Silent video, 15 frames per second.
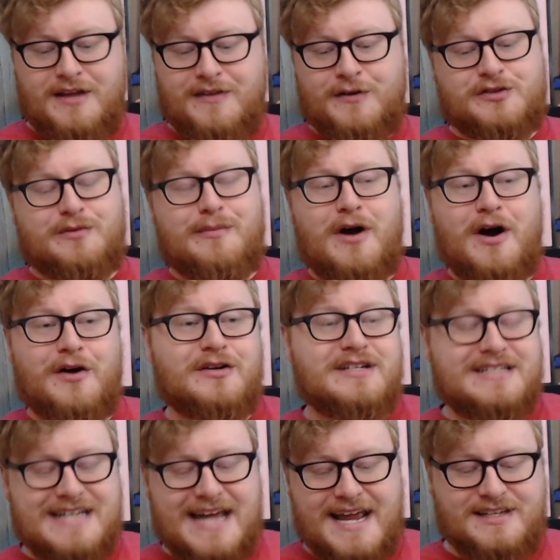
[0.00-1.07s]
There's a modern
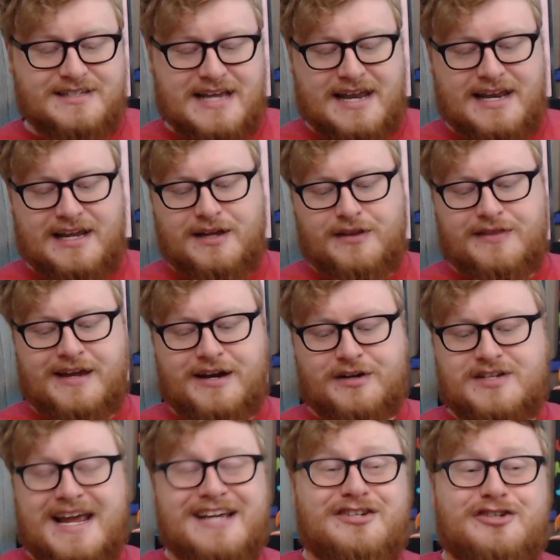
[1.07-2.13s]
day setting.
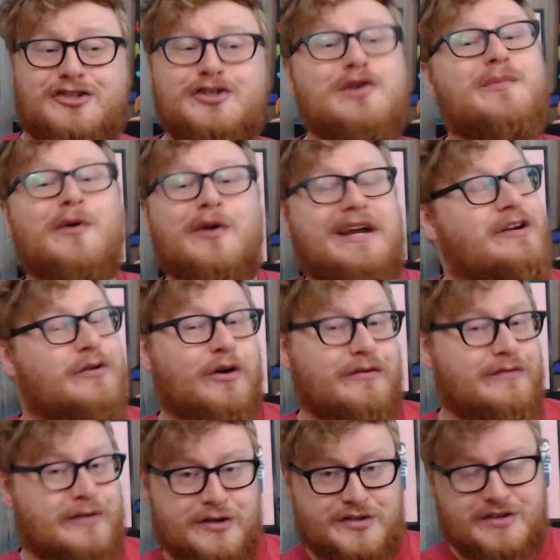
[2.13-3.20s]
There's a superhero
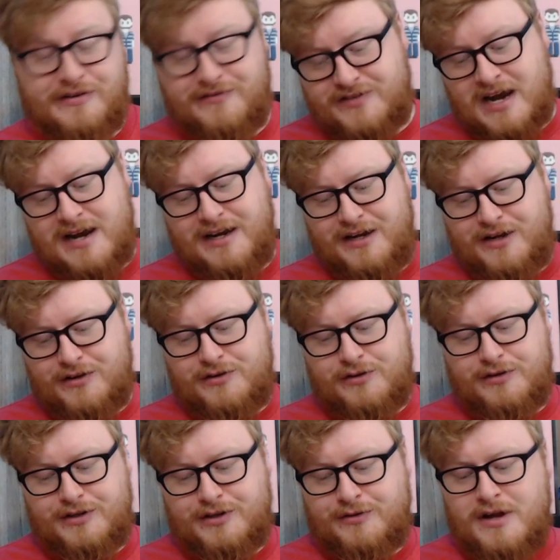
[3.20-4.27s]
version of Tiny
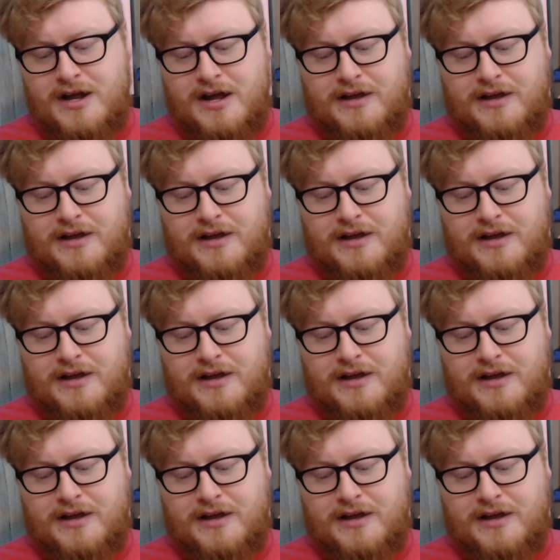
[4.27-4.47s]
Cthulhu.